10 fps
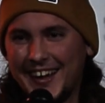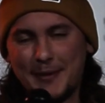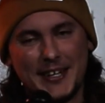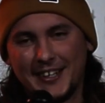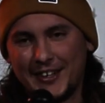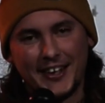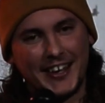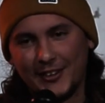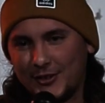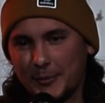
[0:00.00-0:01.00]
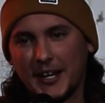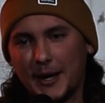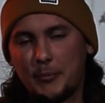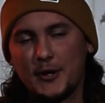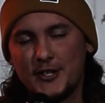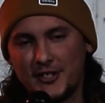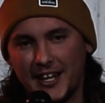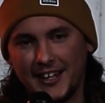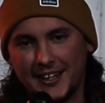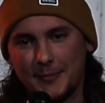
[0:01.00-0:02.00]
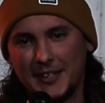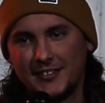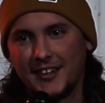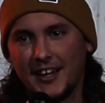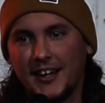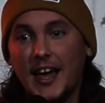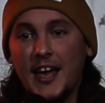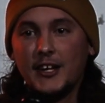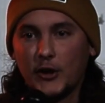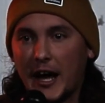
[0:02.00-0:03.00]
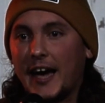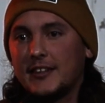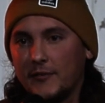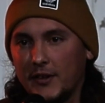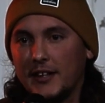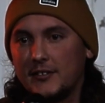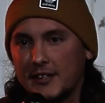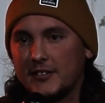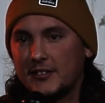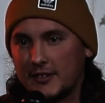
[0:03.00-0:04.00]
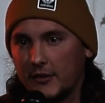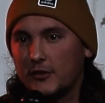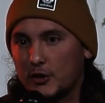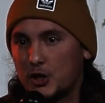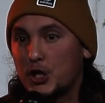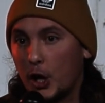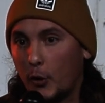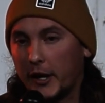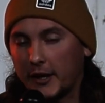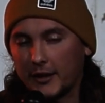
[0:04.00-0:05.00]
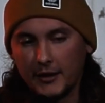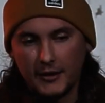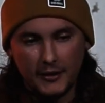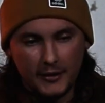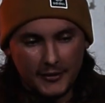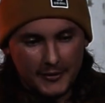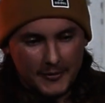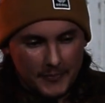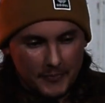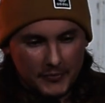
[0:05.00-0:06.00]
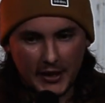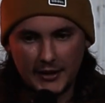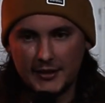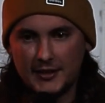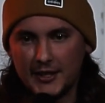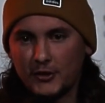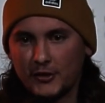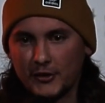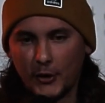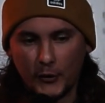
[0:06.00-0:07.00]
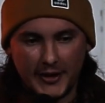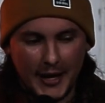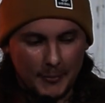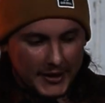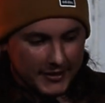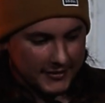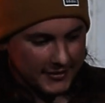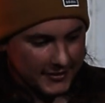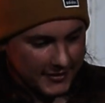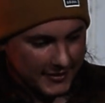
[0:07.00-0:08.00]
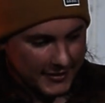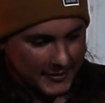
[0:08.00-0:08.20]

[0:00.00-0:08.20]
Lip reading: didn't mean to call you out, sir, but I appreciate it. It means a lot. Your active listening skills are showing. The teachers know what that means.